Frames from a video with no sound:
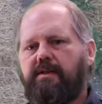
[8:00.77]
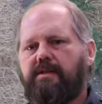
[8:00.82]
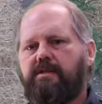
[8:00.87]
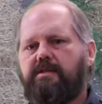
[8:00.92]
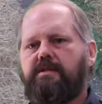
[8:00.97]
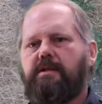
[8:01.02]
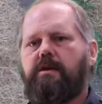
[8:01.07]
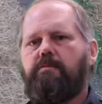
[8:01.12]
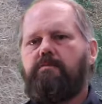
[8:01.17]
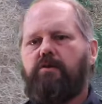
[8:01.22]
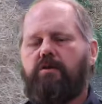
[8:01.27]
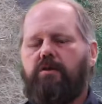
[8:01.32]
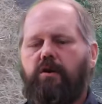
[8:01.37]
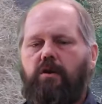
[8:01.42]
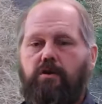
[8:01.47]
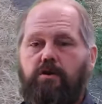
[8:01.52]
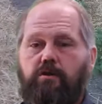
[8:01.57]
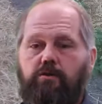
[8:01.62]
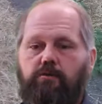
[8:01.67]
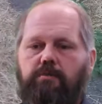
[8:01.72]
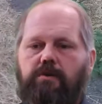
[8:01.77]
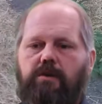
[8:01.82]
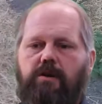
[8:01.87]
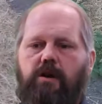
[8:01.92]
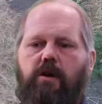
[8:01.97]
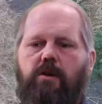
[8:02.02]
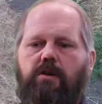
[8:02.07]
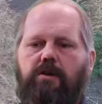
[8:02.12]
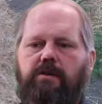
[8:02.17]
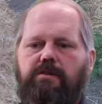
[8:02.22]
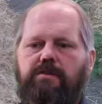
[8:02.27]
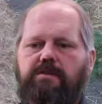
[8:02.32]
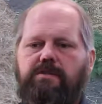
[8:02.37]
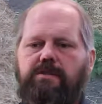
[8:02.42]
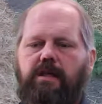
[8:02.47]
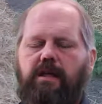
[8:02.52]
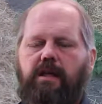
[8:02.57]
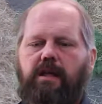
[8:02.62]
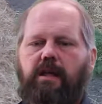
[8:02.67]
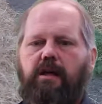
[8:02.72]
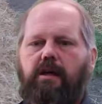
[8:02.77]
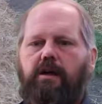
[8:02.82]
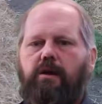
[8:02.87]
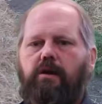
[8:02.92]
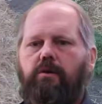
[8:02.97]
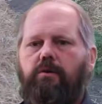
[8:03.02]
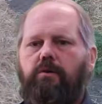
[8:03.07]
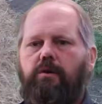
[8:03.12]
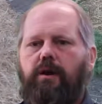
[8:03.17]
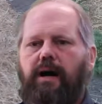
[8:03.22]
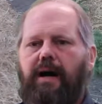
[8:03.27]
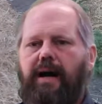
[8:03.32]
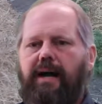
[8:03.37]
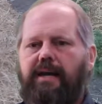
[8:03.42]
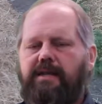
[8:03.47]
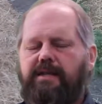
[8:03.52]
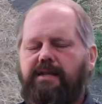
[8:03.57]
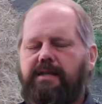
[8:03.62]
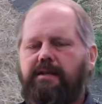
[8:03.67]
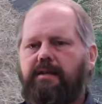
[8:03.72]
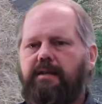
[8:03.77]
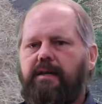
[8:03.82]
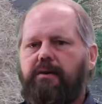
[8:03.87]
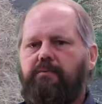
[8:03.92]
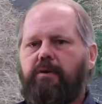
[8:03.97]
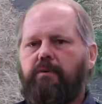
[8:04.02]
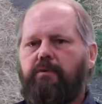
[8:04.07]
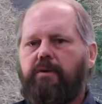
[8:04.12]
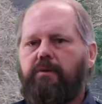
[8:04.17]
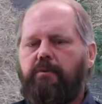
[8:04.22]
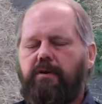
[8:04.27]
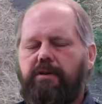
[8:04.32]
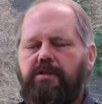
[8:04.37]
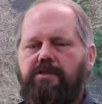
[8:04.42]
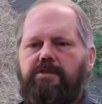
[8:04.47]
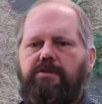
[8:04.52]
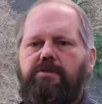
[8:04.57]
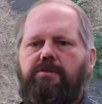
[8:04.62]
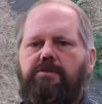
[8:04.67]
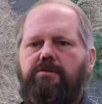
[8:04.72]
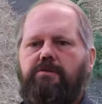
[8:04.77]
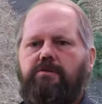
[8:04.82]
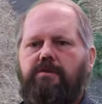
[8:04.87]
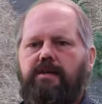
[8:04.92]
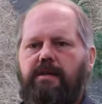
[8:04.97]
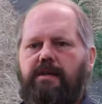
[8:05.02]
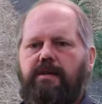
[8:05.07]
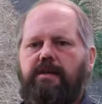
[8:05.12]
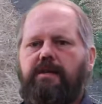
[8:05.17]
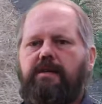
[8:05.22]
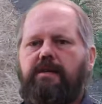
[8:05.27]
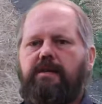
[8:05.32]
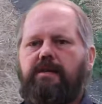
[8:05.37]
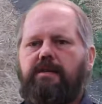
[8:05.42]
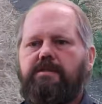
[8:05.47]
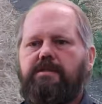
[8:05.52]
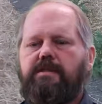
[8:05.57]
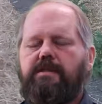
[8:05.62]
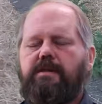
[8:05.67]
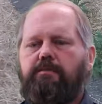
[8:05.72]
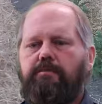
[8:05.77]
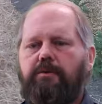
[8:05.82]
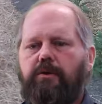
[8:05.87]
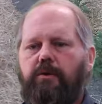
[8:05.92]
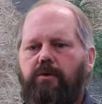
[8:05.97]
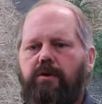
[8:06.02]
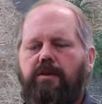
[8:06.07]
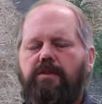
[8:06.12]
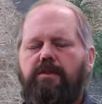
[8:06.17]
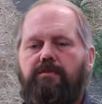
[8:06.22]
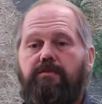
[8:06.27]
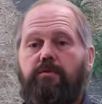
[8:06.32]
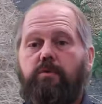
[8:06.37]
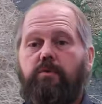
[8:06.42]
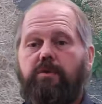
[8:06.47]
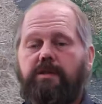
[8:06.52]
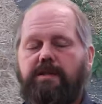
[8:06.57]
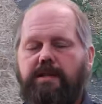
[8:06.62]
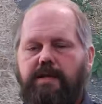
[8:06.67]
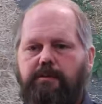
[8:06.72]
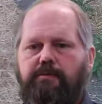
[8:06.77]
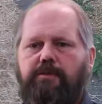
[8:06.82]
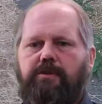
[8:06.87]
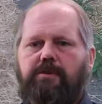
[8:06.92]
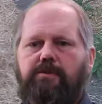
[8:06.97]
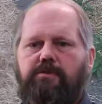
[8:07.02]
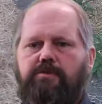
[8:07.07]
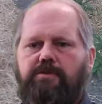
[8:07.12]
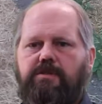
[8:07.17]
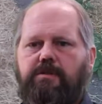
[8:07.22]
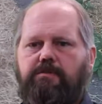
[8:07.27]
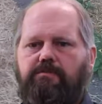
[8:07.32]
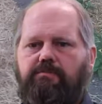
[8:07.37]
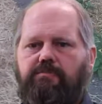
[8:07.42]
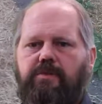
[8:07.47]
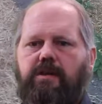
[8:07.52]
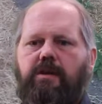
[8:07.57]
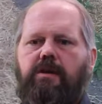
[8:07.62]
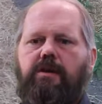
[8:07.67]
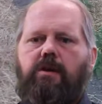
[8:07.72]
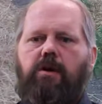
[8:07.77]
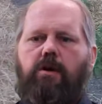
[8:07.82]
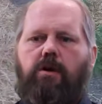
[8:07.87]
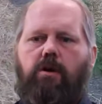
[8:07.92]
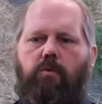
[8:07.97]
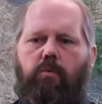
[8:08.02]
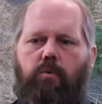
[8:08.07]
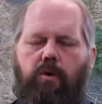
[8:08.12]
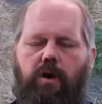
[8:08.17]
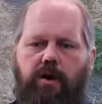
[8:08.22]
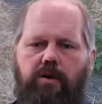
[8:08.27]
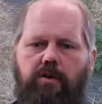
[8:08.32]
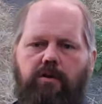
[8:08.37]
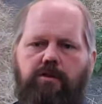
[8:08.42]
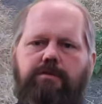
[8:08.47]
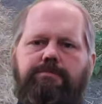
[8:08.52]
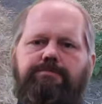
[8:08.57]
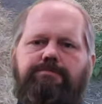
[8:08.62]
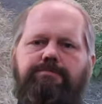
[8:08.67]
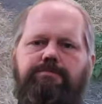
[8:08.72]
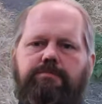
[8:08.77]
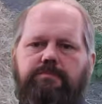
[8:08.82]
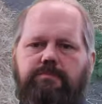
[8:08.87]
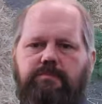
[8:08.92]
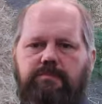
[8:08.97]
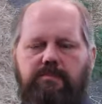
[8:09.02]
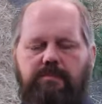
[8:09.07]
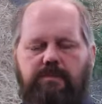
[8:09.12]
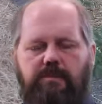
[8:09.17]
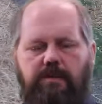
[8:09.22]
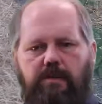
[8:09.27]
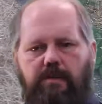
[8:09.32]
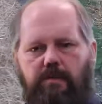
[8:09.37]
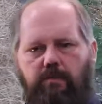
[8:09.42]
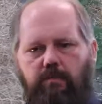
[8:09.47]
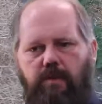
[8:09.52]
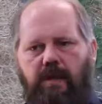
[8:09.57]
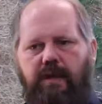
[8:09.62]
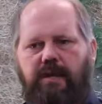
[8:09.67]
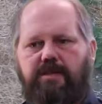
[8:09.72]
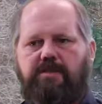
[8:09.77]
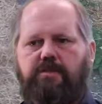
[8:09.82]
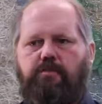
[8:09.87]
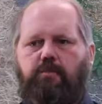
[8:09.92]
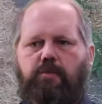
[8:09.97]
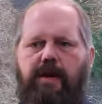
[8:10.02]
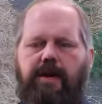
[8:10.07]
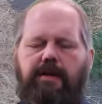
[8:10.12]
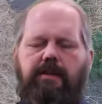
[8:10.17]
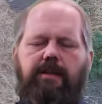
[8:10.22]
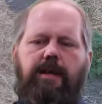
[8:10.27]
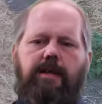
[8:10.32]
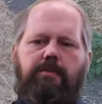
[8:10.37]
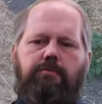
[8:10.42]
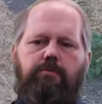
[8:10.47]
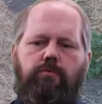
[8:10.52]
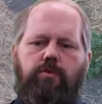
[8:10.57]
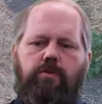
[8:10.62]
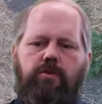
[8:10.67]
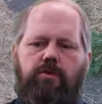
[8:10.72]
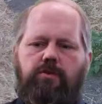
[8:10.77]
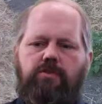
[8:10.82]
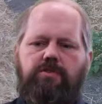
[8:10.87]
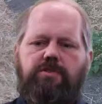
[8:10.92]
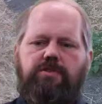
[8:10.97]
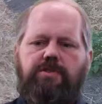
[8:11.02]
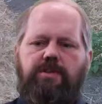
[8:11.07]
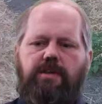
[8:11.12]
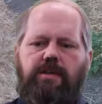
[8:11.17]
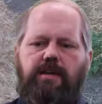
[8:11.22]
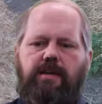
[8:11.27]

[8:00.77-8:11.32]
this summer in our home gardens, ideally what we want to do is employ the 4 W's, our water, waste, wildlife, workers,